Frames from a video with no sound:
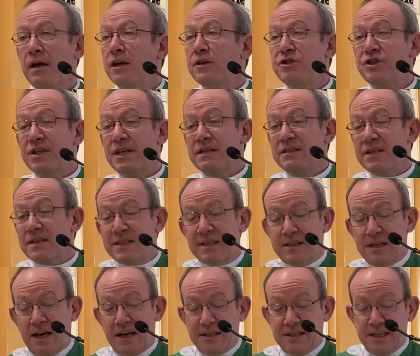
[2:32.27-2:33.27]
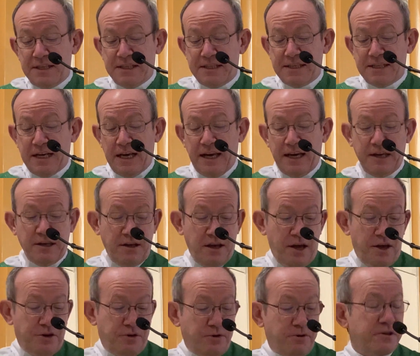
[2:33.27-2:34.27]
Jesus doesn't say,
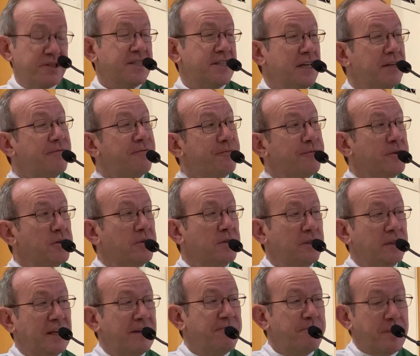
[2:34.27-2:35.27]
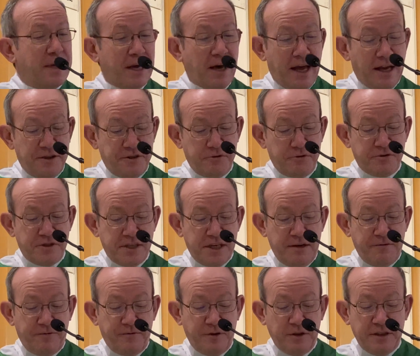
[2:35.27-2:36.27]
"You're sinful, leave behind your
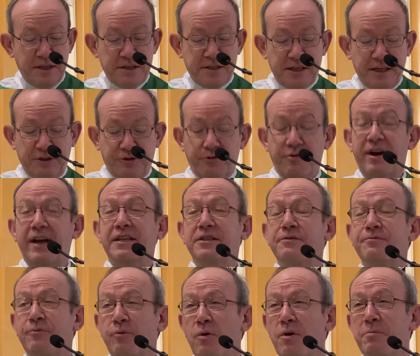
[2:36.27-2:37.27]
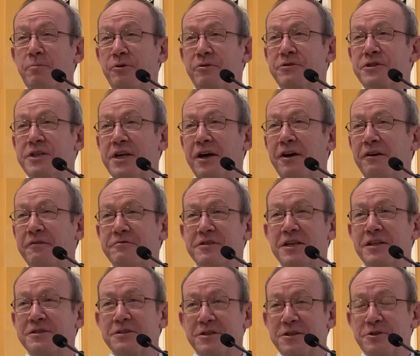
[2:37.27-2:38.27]
sinfulness and transform yourselves
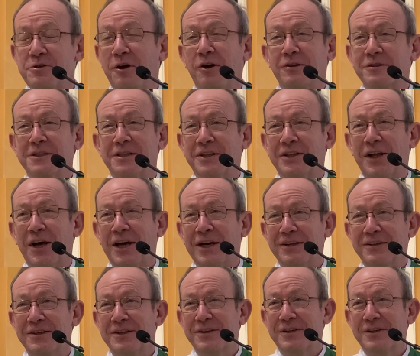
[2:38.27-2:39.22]
into salt and light."